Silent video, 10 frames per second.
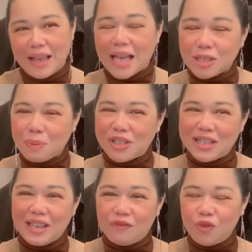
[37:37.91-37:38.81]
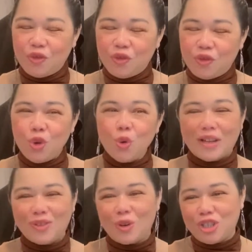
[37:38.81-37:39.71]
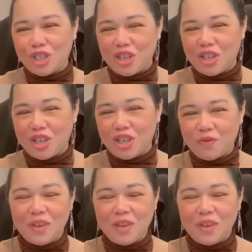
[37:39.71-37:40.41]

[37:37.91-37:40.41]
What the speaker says: especially if you want to achieve